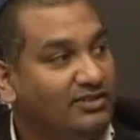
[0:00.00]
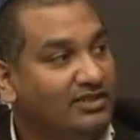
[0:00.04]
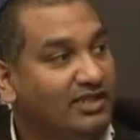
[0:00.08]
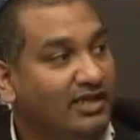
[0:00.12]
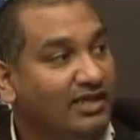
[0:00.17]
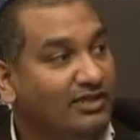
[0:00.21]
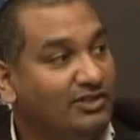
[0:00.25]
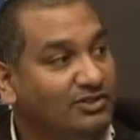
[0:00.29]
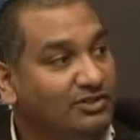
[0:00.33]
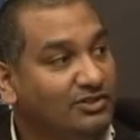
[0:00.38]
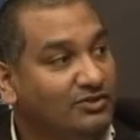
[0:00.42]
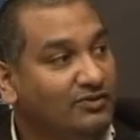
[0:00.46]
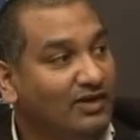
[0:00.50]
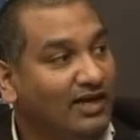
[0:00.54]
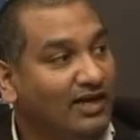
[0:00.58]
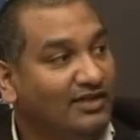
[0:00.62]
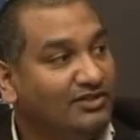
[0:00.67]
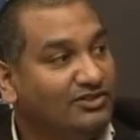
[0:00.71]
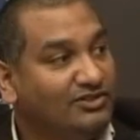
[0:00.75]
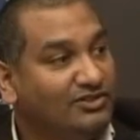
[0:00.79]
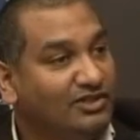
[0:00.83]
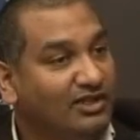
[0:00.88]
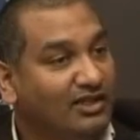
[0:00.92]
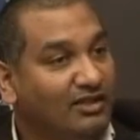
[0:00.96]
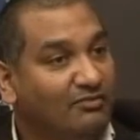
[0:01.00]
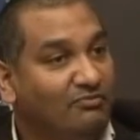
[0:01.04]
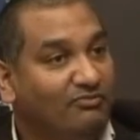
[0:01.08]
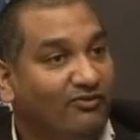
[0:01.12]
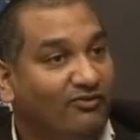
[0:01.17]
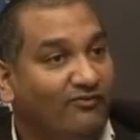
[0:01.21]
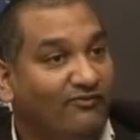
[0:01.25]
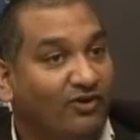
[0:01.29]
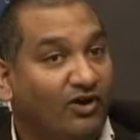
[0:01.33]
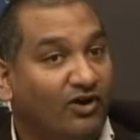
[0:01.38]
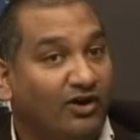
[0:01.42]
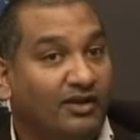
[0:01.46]
they do actually
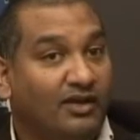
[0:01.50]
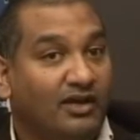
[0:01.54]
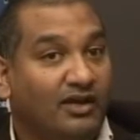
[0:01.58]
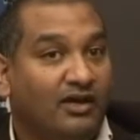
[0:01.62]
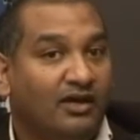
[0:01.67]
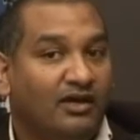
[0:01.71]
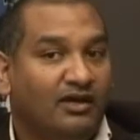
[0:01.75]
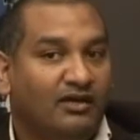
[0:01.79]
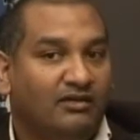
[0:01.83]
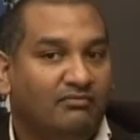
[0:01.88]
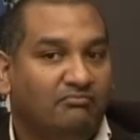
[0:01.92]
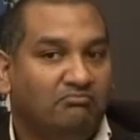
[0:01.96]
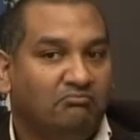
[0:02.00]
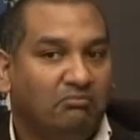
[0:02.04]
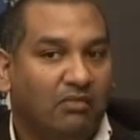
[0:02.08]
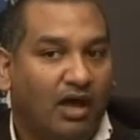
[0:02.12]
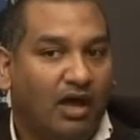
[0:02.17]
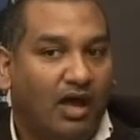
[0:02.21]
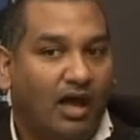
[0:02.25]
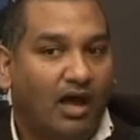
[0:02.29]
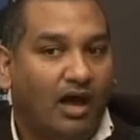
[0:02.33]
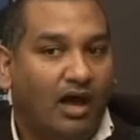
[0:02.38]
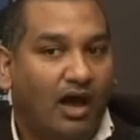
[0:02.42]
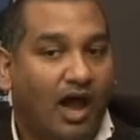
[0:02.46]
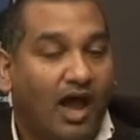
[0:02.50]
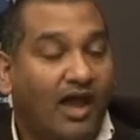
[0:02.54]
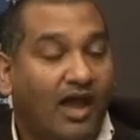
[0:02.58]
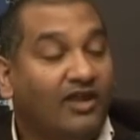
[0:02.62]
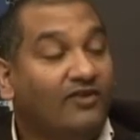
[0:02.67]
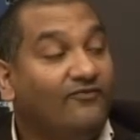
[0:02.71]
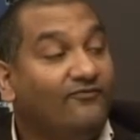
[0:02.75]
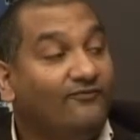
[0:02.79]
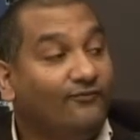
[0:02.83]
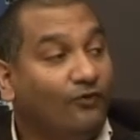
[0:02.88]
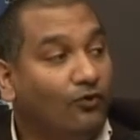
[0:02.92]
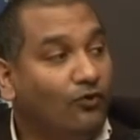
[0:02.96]
provide a
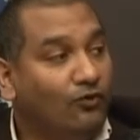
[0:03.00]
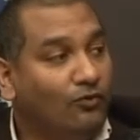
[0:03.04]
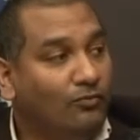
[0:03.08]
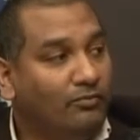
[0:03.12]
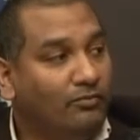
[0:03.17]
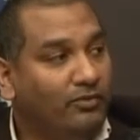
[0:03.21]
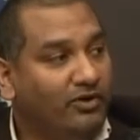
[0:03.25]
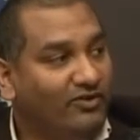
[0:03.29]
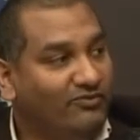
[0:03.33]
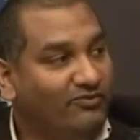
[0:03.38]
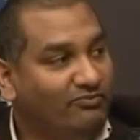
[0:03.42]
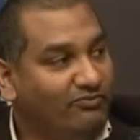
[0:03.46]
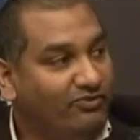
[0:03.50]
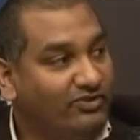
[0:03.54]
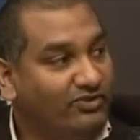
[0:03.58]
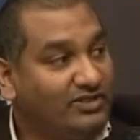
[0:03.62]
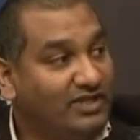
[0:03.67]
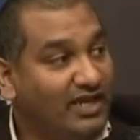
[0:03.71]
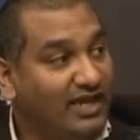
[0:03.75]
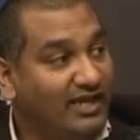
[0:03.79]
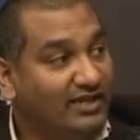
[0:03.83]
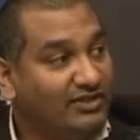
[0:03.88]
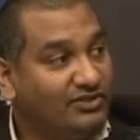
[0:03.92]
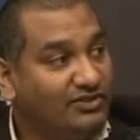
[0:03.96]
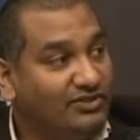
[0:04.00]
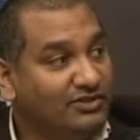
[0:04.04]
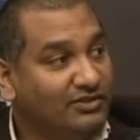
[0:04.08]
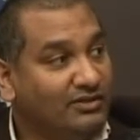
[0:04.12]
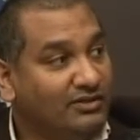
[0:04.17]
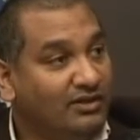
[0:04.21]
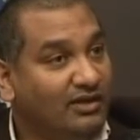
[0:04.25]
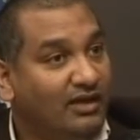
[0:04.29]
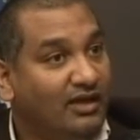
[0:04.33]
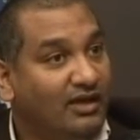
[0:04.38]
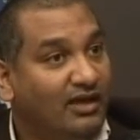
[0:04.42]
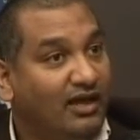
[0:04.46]
form of protection,
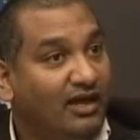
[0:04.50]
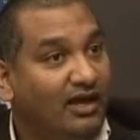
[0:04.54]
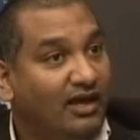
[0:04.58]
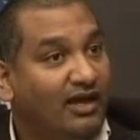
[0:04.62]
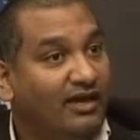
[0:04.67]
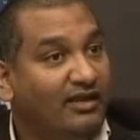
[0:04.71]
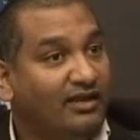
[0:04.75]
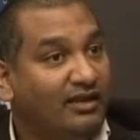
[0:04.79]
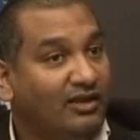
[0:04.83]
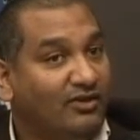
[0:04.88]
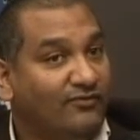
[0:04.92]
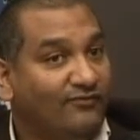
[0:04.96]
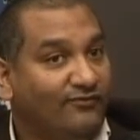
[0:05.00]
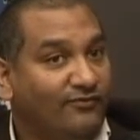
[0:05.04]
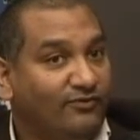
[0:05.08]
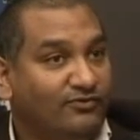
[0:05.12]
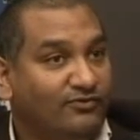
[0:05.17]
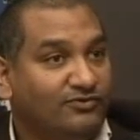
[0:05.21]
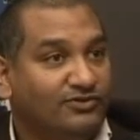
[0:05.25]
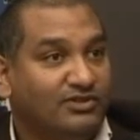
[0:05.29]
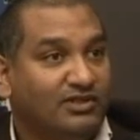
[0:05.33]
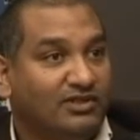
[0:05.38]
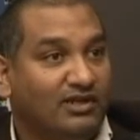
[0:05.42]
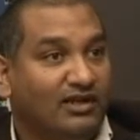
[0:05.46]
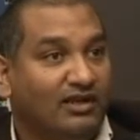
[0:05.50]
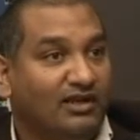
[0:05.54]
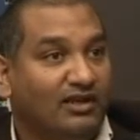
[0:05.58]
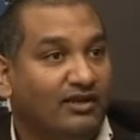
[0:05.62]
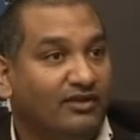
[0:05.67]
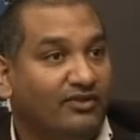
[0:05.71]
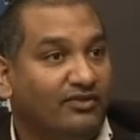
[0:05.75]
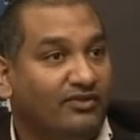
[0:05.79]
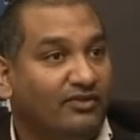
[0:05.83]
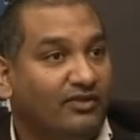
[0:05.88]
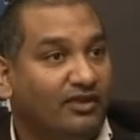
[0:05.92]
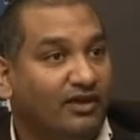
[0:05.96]
and unfortunately
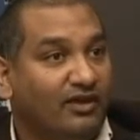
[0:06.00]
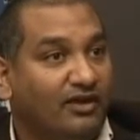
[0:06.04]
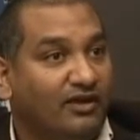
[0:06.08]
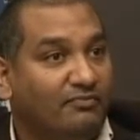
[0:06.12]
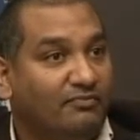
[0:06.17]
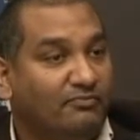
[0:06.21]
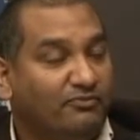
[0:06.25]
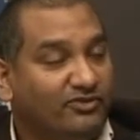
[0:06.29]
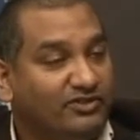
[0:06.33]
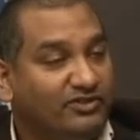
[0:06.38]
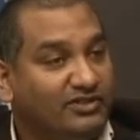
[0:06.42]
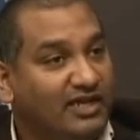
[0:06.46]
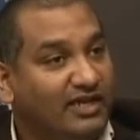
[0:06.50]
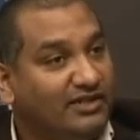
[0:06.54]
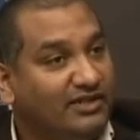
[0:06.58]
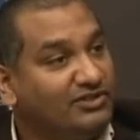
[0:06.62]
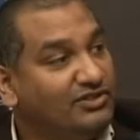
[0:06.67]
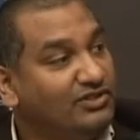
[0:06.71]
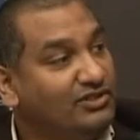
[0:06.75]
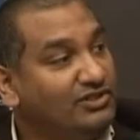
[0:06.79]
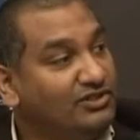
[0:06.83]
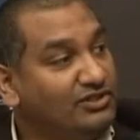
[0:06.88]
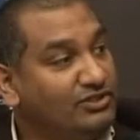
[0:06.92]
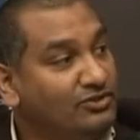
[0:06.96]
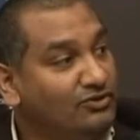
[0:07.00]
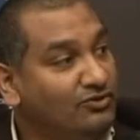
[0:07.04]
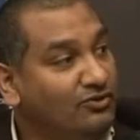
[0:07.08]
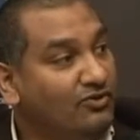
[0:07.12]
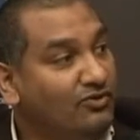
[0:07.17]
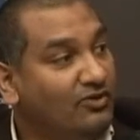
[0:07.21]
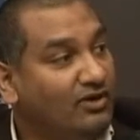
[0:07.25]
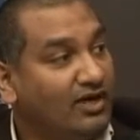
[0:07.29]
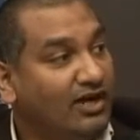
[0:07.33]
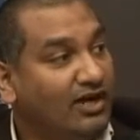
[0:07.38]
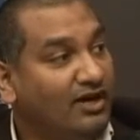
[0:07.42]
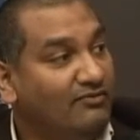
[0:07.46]
that protection is not
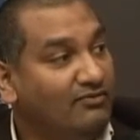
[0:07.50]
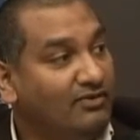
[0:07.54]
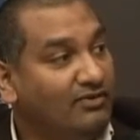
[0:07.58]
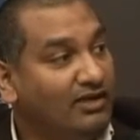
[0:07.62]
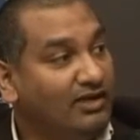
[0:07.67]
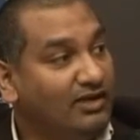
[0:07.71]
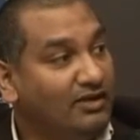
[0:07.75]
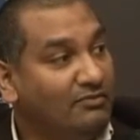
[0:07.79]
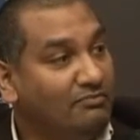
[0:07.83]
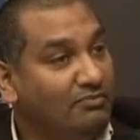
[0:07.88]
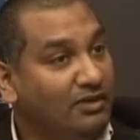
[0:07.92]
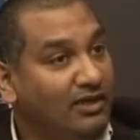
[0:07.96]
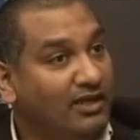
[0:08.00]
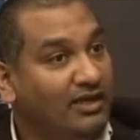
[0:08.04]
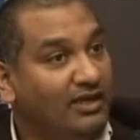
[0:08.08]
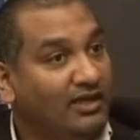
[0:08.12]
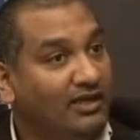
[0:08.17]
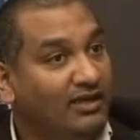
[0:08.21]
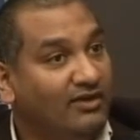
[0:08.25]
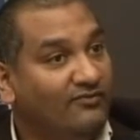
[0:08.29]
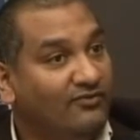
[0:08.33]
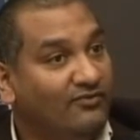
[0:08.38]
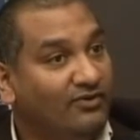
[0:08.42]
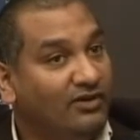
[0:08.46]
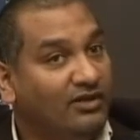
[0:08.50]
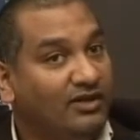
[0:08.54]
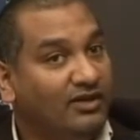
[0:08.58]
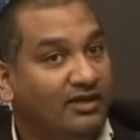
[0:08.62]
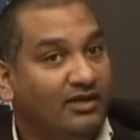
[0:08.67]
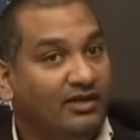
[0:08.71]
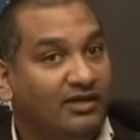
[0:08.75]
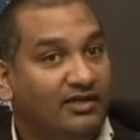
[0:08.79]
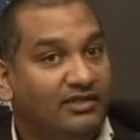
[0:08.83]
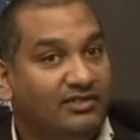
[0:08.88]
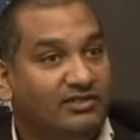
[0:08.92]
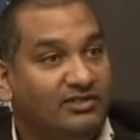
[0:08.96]
currently being given
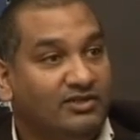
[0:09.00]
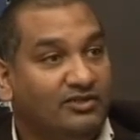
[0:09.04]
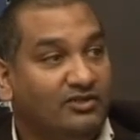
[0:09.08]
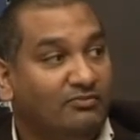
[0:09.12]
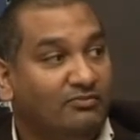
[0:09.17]
to the